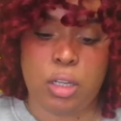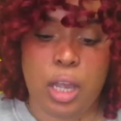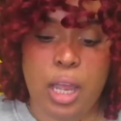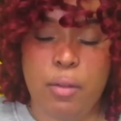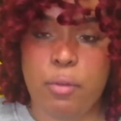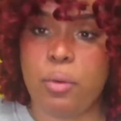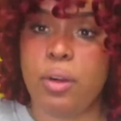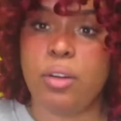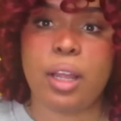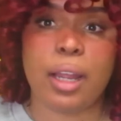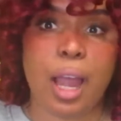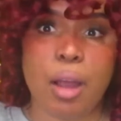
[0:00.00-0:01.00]
and if you're wondering
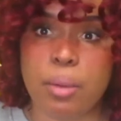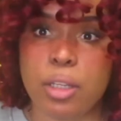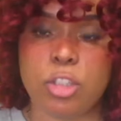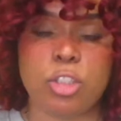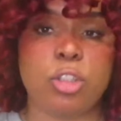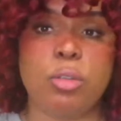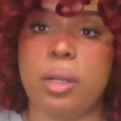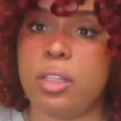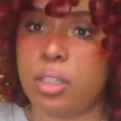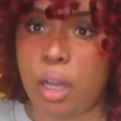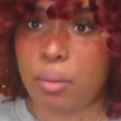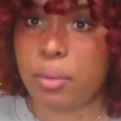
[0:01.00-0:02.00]
like how much is too much
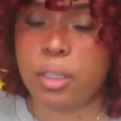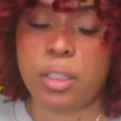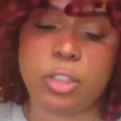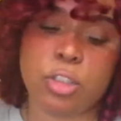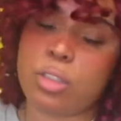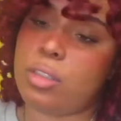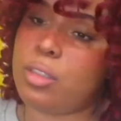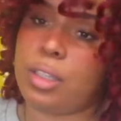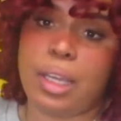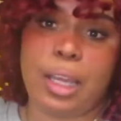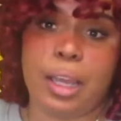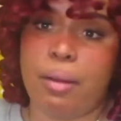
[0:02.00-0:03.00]
and how much, it just,
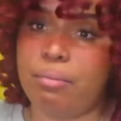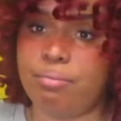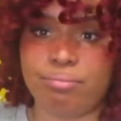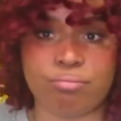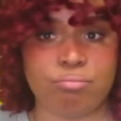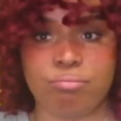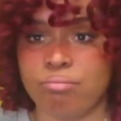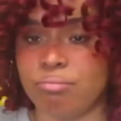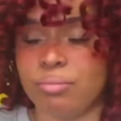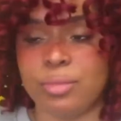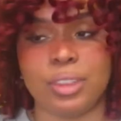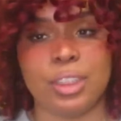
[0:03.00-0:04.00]

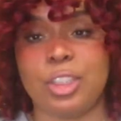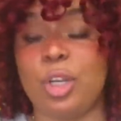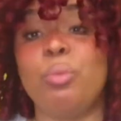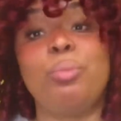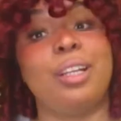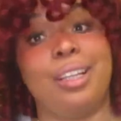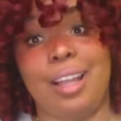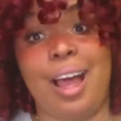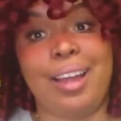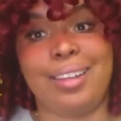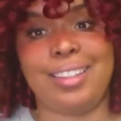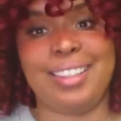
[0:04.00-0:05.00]
don't put a lot.